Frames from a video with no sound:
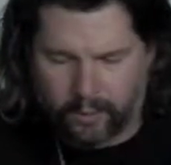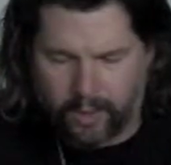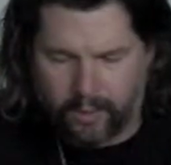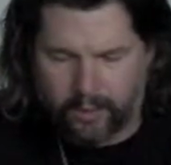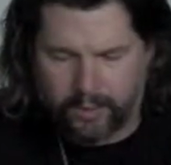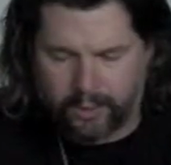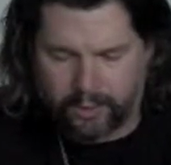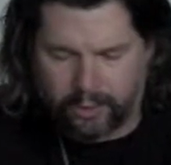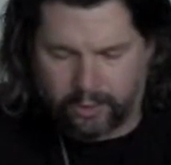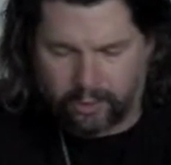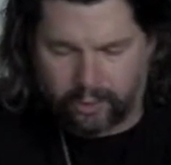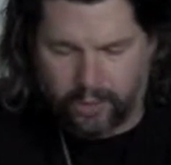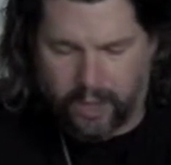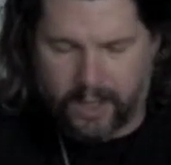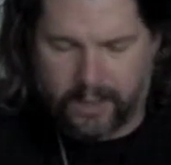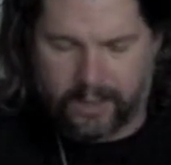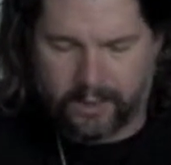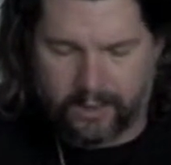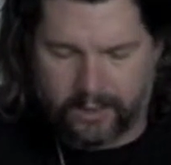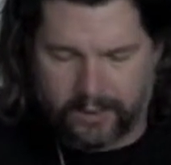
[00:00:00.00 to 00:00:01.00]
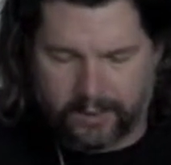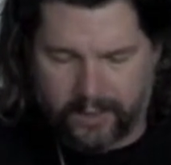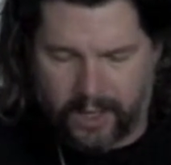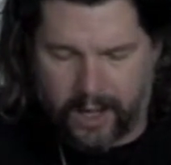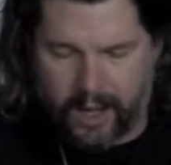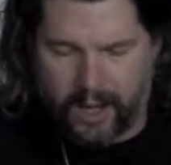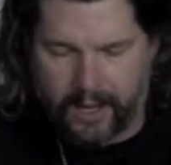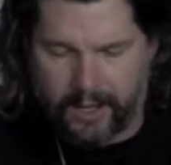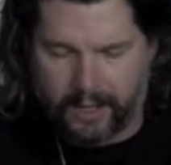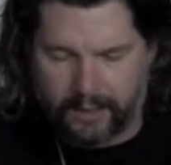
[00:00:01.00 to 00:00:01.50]
we're always just trying to
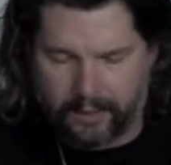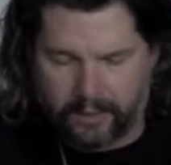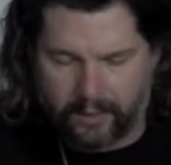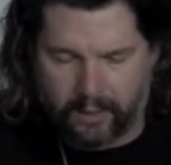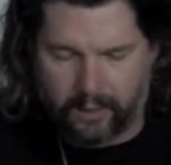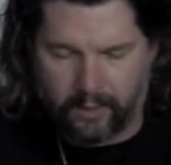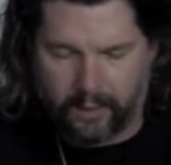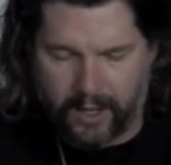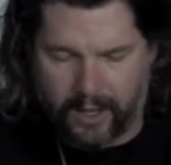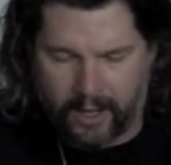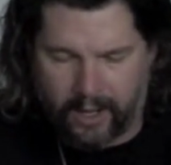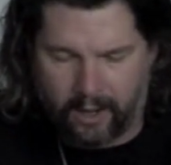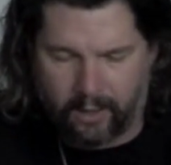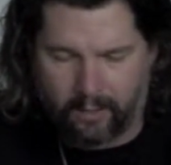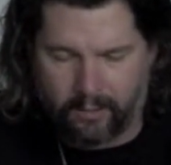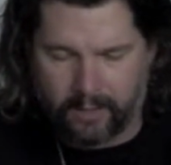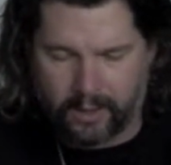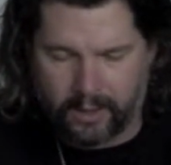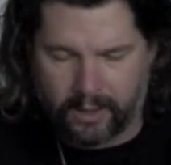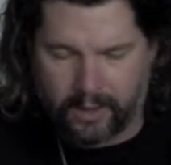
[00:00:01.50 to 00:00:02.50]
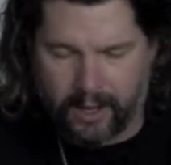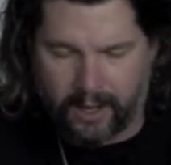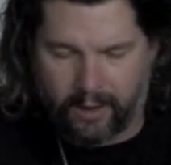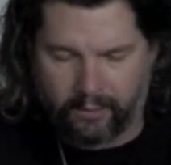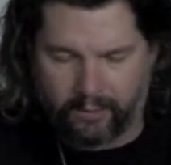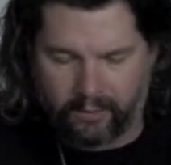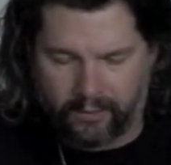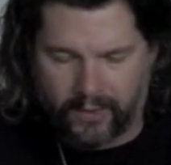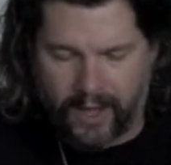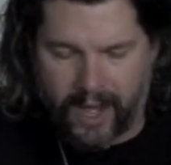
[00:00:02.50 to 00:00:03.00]
decide, you know, how
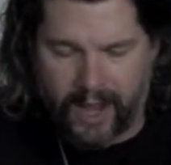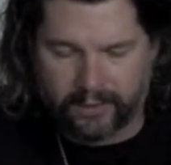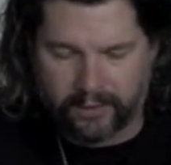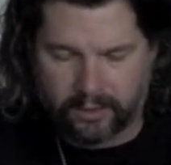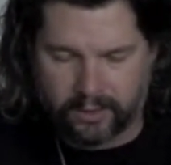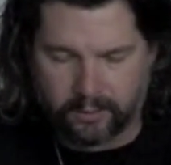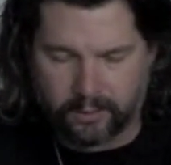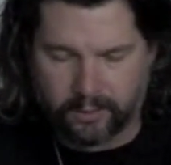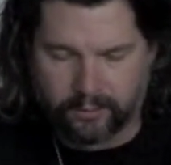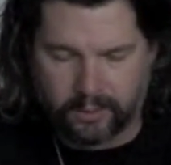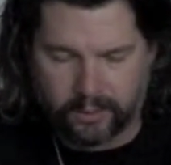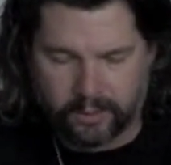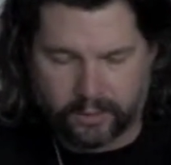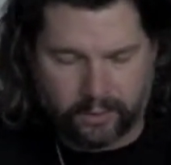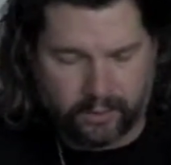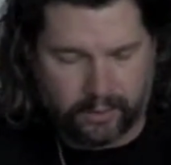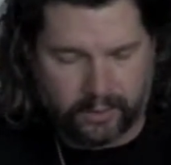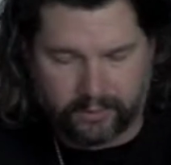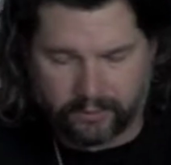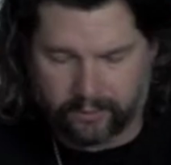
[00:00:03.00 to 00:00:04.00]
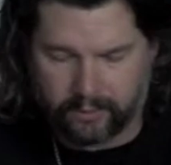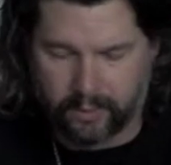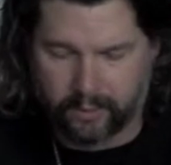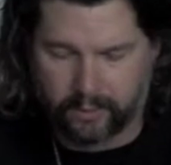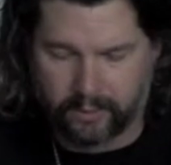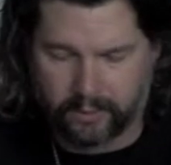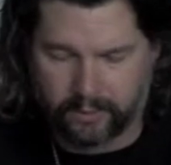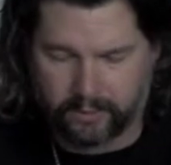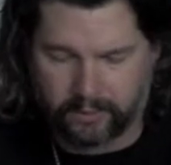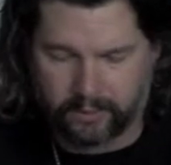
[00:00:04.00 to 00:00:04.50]
fast to move the story forward.
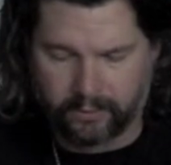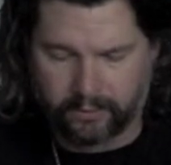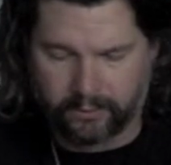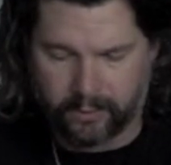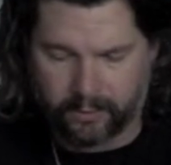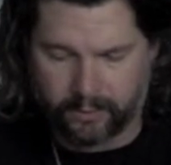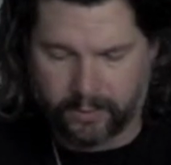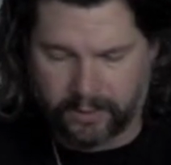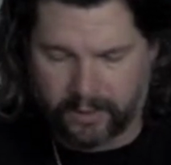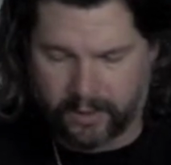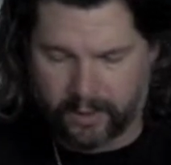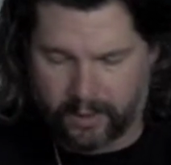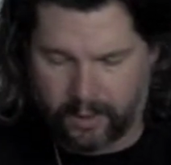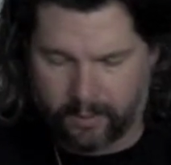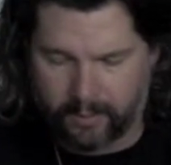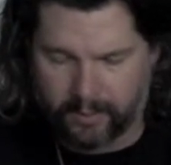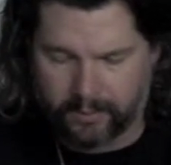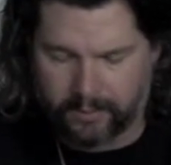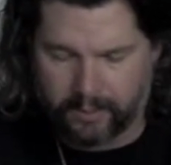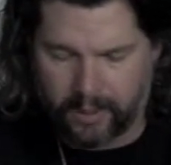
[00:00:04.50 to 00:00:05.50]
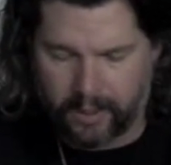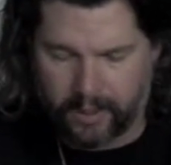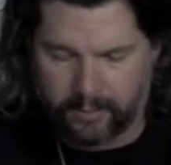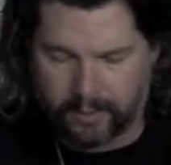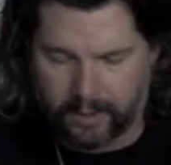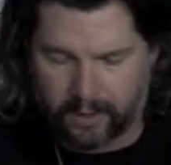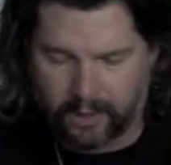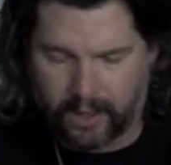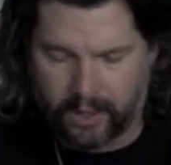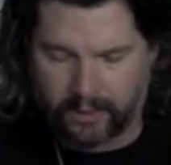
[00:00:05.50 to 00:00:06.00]
You've heard me say a couple of
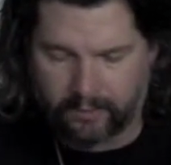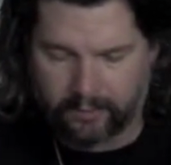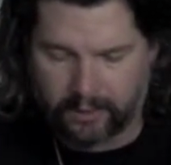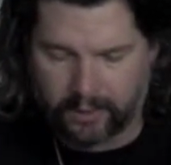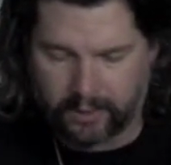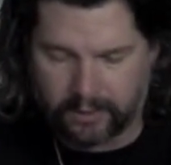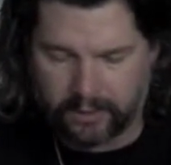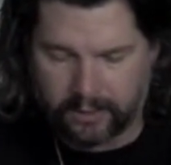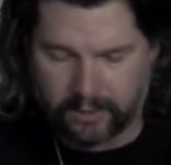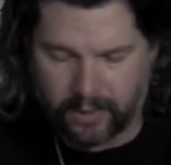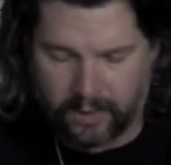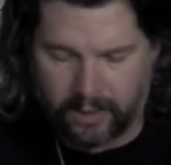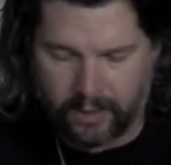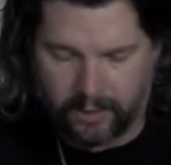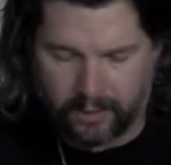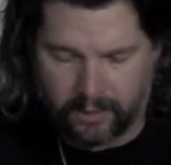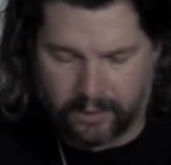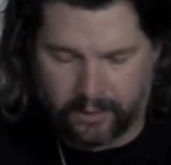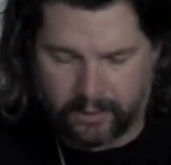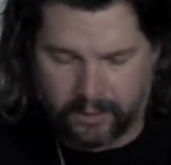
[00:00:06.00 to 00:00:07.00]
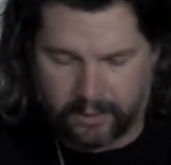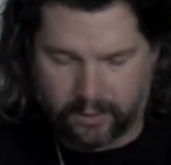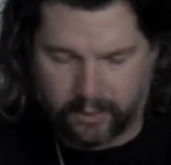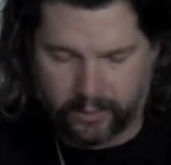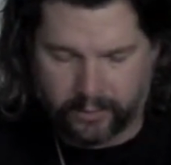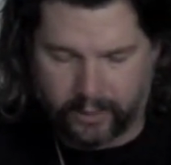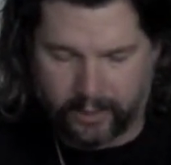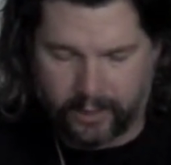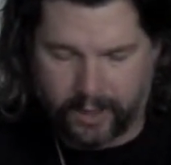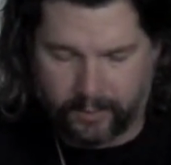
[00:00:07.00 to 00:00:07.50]
times. A lot of it is
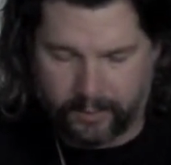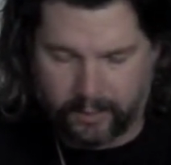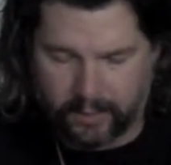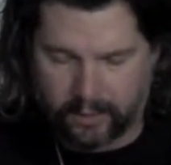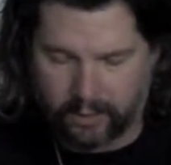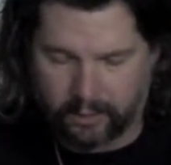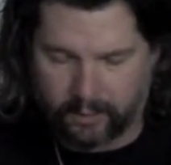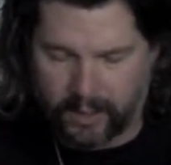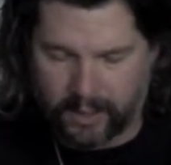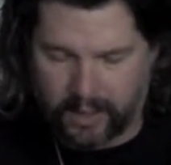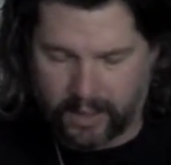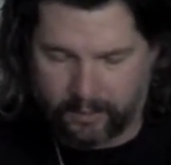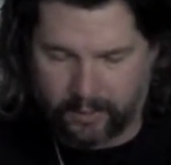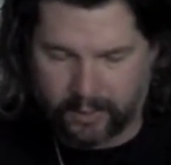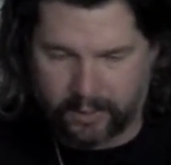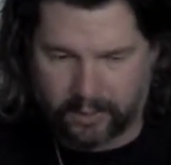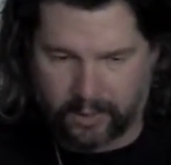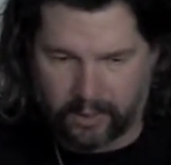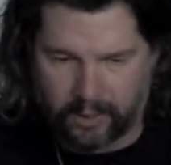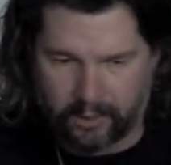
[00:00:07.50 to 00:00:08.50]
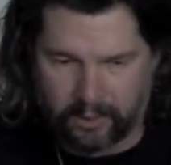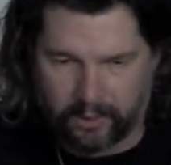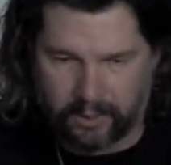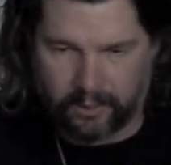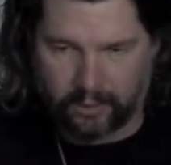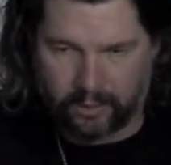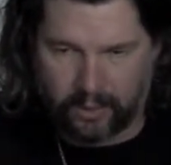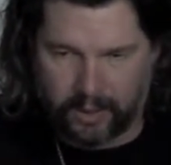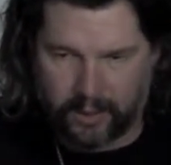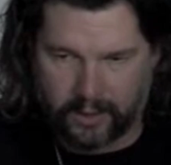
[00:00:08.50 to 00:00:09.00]
looking episode by episode
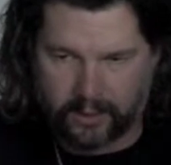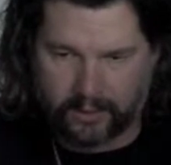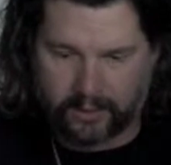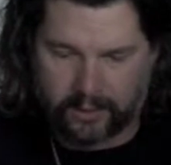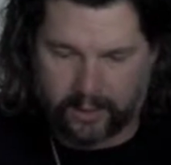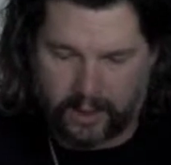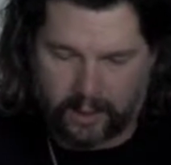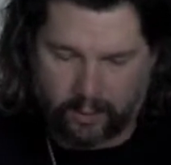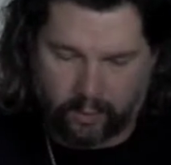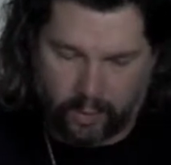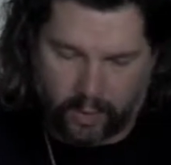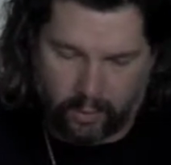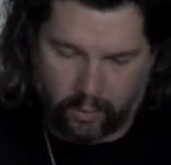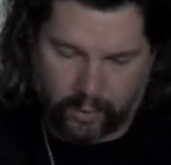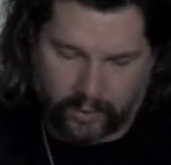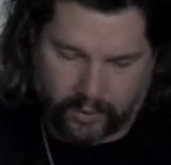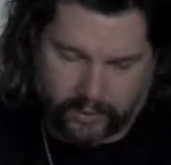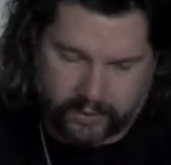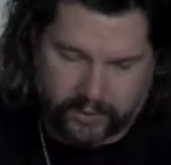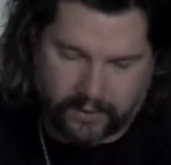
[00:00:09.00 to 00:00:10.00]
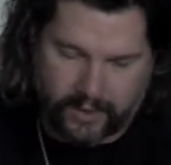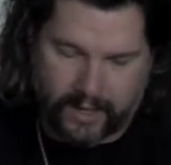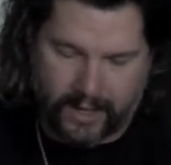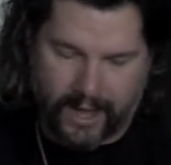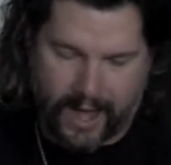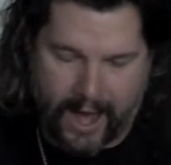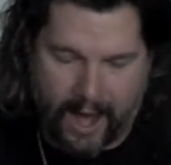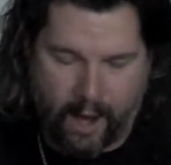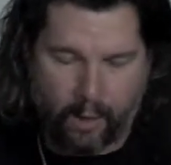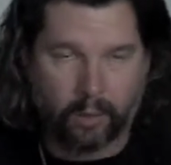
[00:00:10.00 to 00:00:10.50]
and trying to decide what works in that
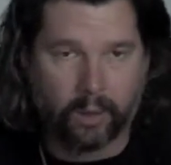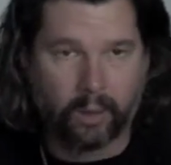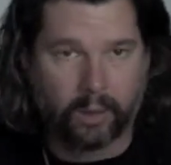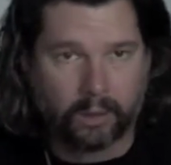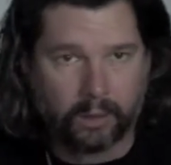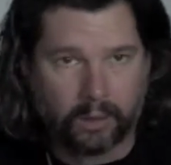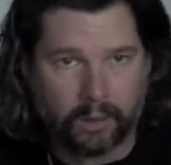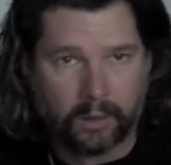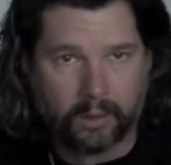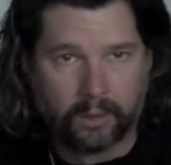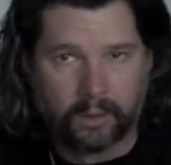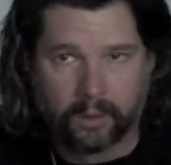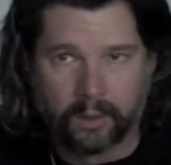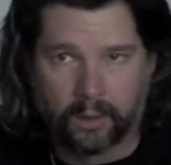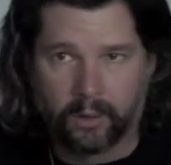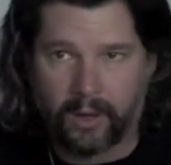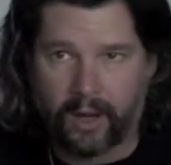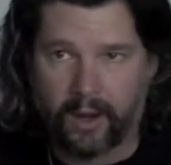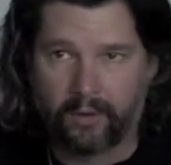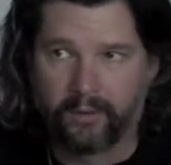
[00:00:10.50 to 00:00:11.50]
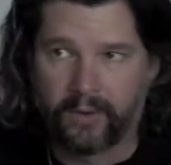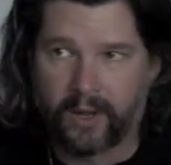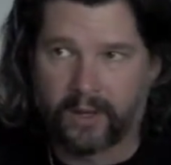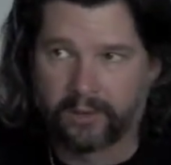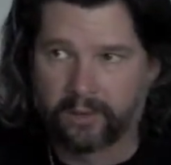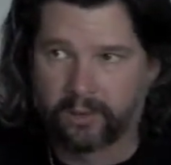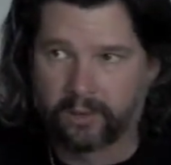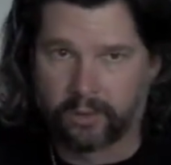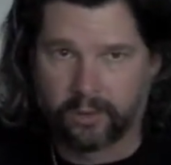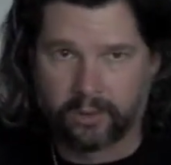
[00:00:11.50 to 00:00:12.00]
hour. You know, how
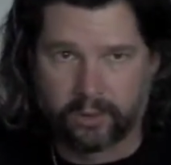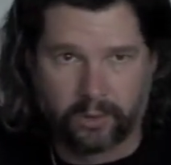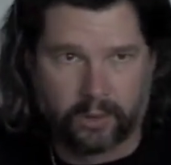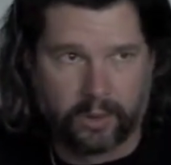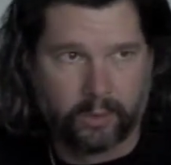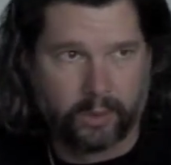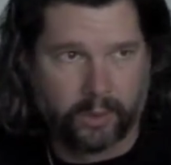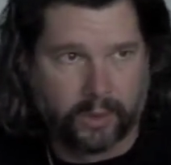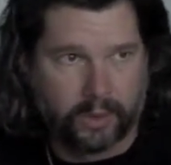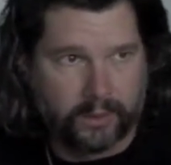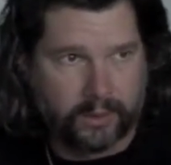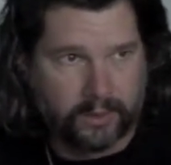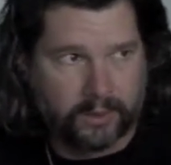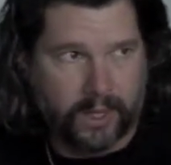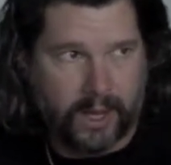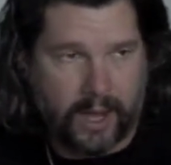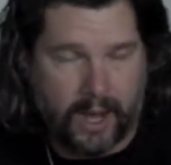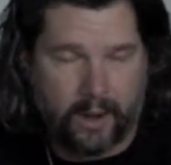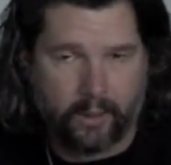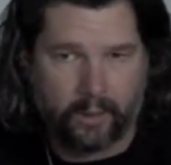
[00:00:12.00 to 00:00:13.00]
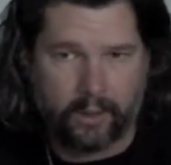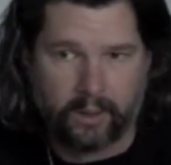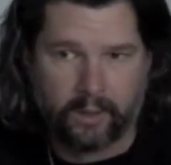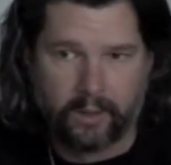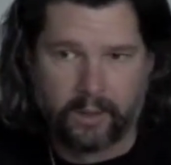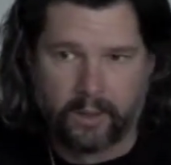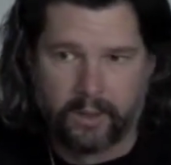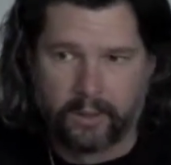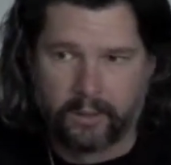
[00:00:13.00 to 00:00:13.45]
fast does the story work in this hour?